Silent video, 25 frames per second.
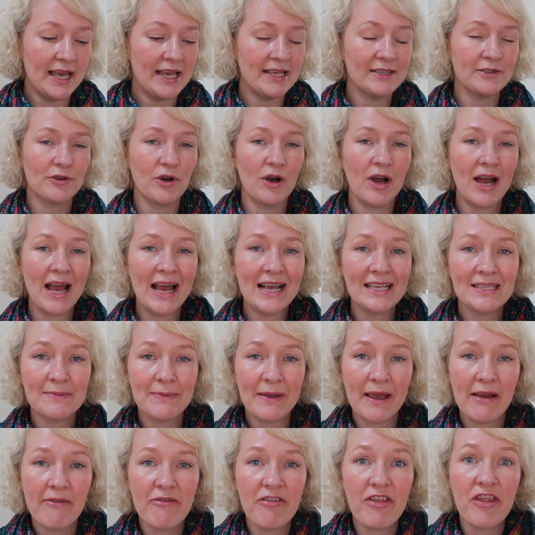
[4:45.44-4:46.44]
It's got
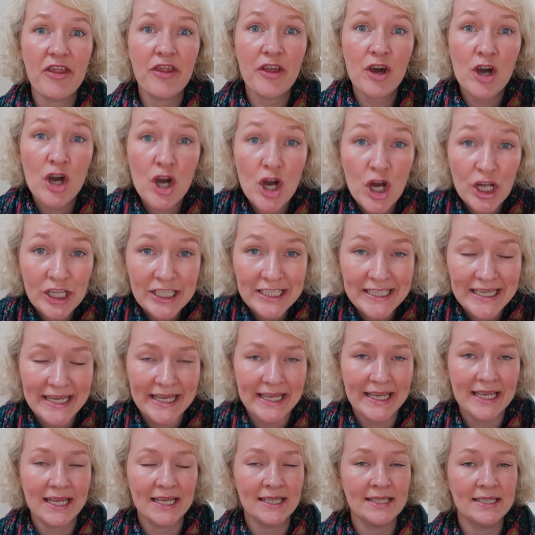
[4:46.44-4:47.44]
SPF
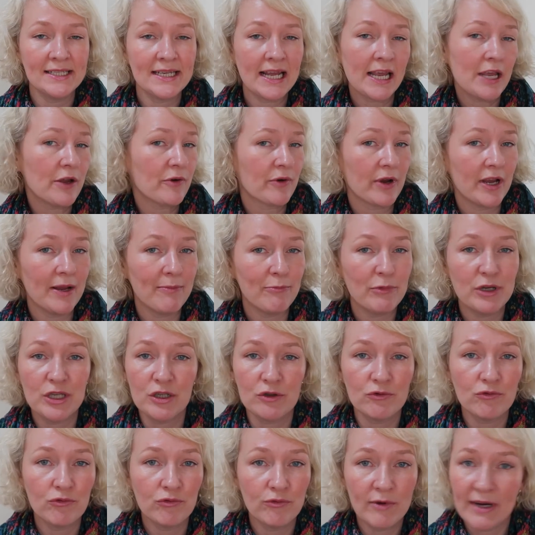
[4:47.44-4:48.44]
30 in the day cream, which
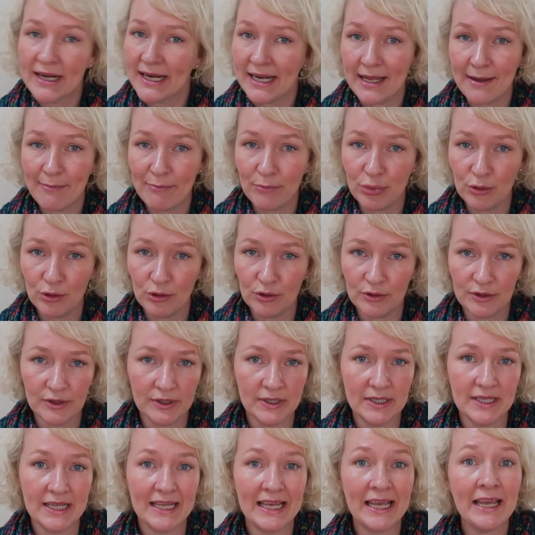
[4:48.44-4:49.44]
is really
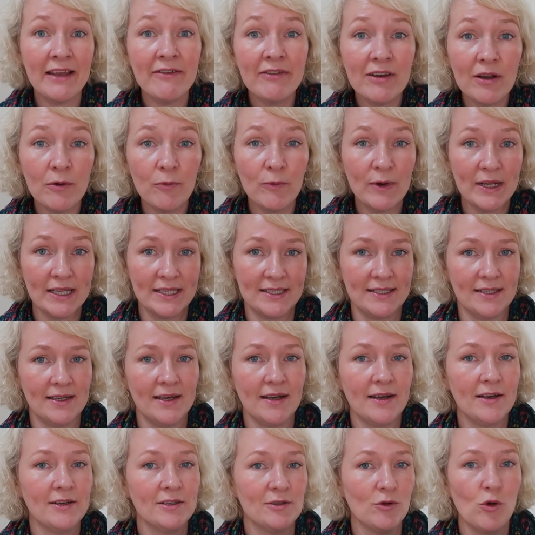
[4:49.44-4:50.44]
important, even in winter,
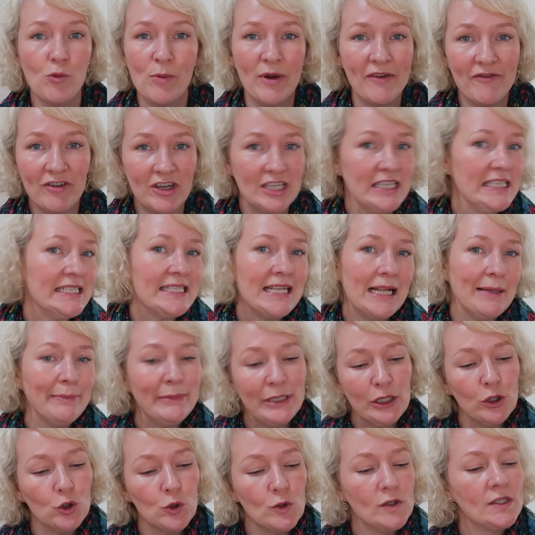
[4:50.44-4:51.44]
as all my friends tell
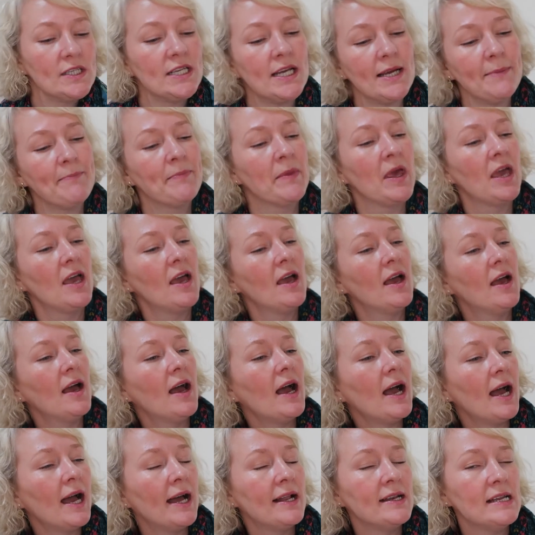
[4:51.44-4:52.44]
me all the time.
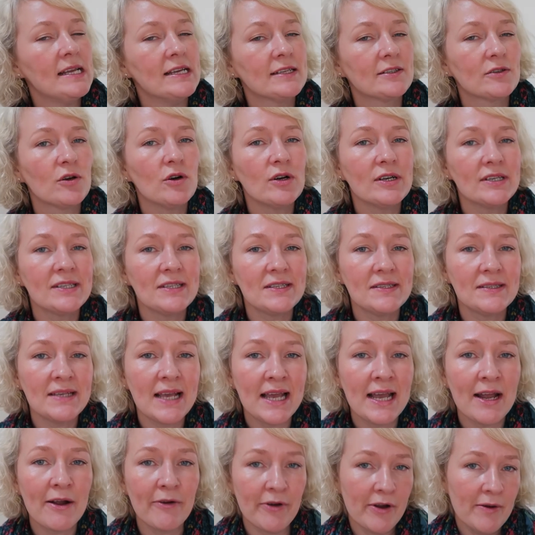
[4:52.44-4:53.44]
And it's got a
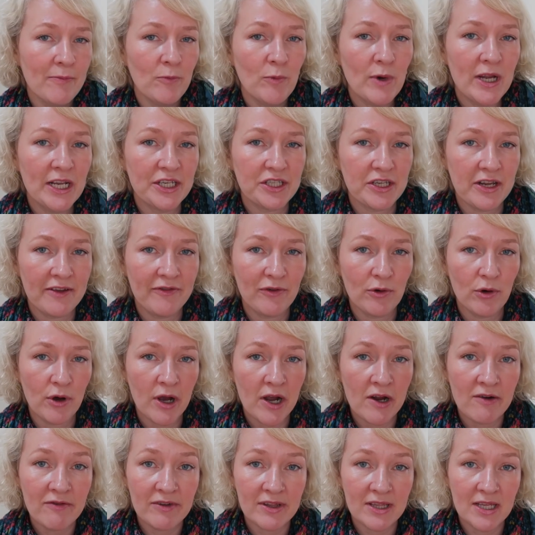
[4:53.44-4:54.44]
serum, which if you're
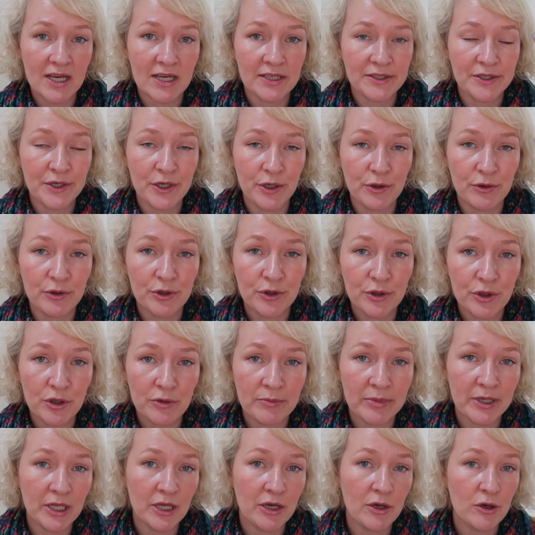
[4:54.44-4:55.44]
over 30, you
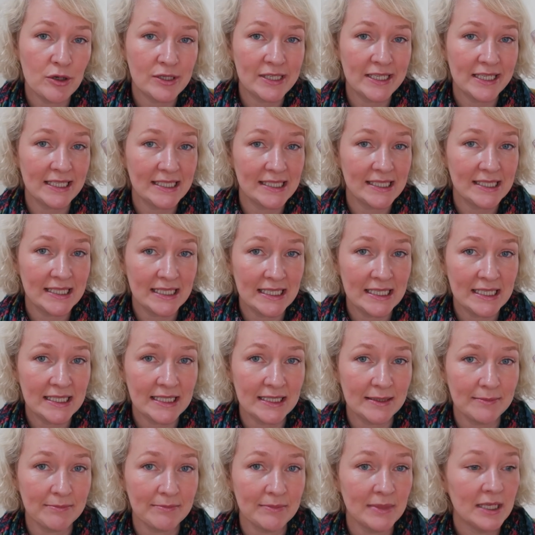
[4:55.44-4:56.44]
should be using a
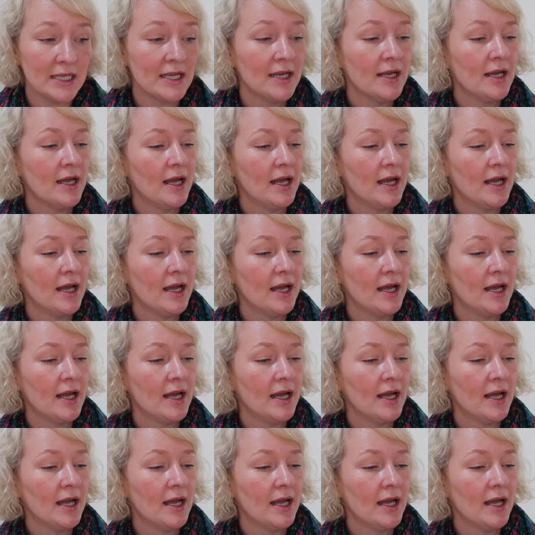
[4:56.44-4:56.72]
serum